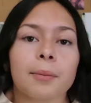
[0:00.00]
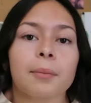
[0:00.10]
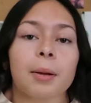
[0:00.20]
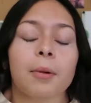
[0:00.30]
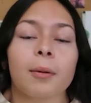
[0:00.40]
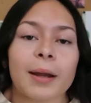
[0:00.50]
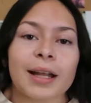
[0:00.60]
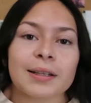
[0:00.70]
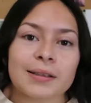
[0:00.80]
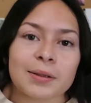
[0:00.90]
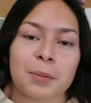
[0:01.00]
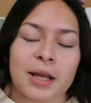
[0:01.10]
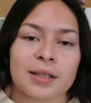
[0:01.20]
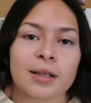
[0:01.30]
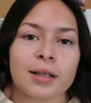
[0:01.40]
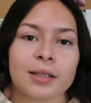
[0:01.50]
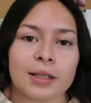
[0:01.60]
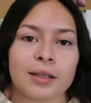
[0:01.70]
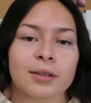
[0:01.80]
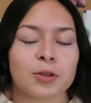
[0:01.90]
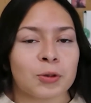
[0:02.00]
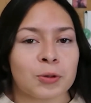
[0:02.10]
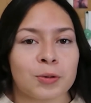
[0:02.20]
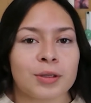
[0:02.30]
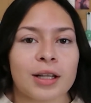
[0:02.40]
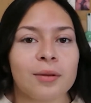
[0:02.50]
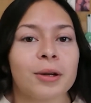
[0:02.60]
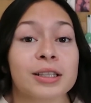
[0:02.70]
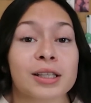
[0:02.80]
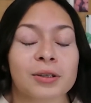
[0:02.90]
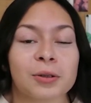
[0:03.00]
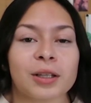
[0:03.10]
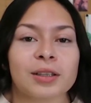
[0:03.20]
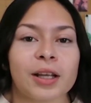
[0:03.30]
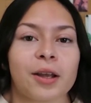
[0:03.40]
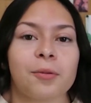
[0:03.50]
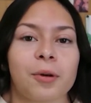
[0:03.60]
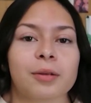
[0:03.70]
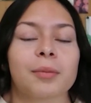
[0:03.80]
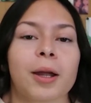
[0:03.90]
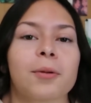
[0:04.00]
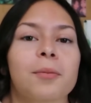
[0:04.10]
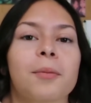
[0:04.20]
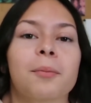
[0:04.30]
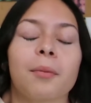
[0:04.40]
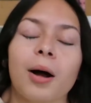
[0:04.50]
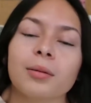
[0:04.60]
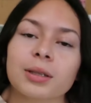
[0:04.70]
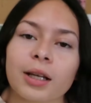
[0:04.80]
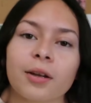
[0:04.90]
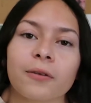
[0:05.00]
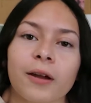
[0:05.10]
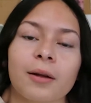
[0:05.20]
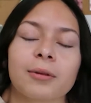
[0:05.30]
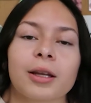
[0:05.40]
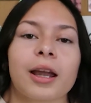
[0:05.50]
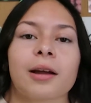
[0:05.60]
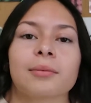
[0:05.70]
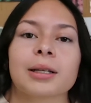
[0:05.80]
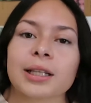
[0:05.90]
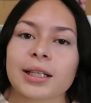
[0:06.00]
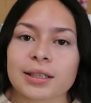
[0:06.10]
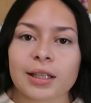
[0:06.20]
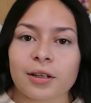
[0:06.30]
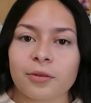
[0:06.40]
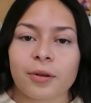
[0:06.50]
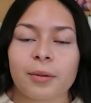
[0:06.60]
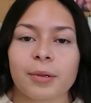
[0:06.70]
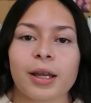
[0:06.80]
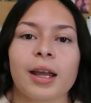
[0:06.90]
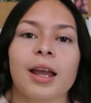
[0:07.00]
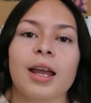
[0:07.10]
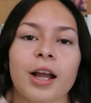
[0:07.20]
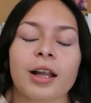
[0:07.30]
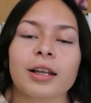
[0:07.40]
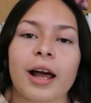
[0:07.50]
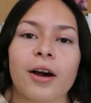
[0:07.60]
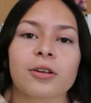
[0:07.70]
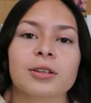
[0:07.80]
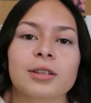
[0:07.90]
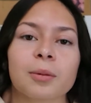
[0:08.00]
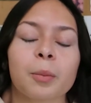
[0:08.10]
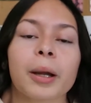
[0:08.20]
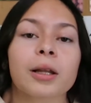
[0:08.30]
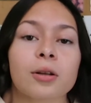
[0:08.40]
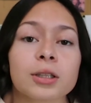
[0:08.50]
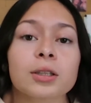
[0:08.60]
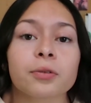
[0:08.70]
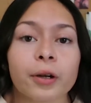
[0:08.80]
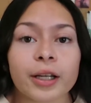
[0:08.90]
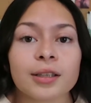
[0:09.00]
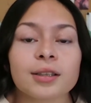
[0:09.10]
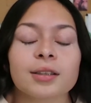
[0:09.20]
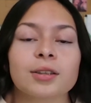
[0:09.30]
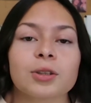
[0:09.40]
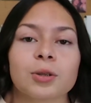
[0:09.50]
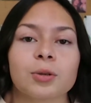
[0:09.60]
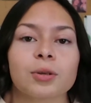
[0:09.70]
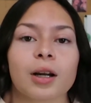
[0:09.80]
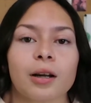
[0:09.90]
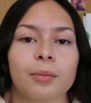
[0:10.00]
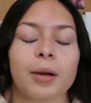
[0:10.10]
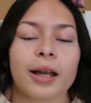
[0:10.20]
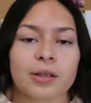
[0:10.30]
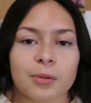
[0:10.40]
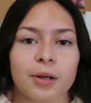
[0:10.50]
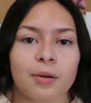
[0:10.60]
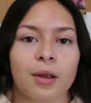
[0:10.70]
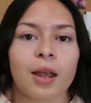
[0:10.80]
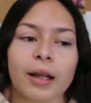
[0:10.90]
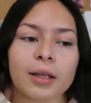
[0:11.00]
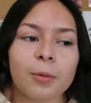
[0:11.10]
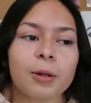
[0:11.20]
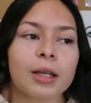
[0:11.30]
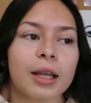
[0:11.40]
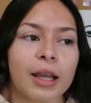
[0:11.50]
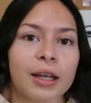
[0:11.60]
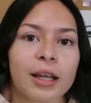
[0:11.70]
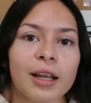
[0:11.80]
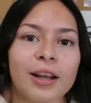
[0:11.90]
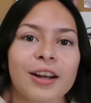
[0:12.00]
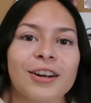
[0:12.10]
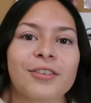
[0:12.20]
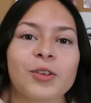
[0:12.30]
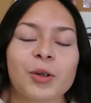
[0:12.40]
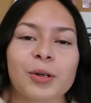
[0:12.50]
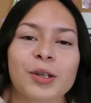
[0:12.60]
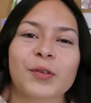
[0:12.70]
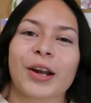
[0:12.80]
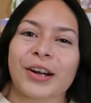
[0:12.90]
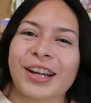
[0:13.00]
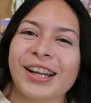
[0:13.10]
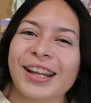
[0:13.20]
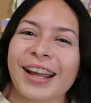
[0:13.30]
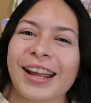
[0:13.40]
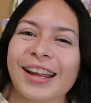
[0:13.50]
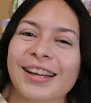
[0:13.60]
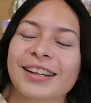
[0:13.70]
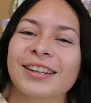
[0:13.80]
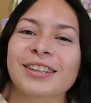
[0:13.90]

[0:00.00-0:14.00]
my mom had this amazing idea to celebrate San Judas Day with my mom's side of the family and my dad's side of the family. They allowed some of my closest friends to come as well. At the beginning, we were very like